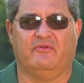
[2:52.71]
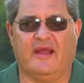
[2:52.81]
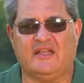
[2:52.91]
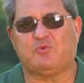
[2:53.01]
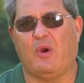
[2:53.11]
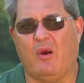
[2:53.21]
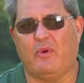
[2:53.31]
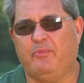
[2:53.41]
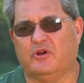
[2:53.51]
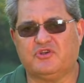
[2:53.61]
That's why we
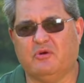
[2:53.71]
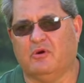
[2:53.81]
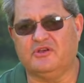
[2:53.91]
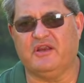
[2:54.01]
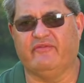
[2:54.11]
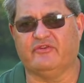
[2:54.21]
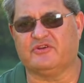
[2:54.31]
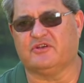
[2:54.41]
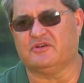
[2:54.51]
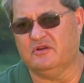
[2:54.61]
put so much
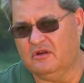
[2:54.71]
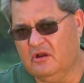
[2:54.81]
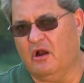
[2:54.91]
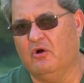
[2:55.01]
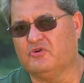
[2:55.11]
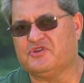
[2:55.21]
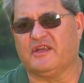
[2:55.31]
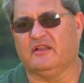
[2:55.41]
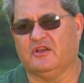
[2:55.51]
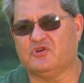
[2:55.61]
emphasis on
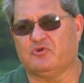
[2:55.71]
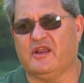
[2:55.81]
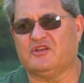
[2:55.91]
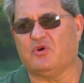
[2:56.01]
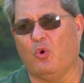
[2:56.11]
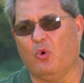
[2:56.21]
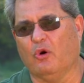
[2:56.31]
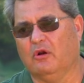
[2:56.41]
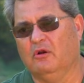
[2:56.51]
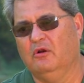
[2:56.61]
seedling stress,
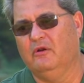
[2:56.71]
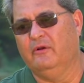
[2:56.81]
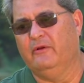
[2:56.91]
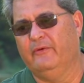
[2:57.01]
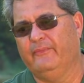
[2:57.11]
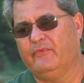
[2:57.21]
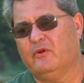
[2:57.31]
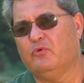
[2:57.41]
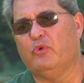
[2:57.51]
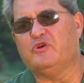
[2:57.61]
or
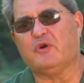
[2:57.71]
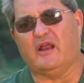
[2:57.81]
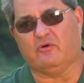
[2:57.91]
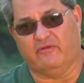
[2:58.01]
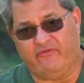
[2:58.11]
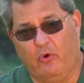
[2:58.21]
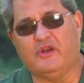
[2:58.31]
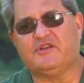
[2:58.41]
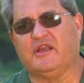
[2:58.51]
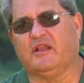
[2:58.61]
we try to
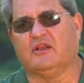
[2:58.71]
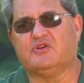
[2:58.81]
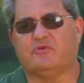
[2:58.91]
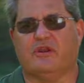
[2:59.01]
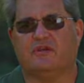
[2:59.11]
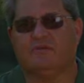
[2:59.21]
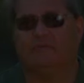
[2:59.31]
avoid seedling stress.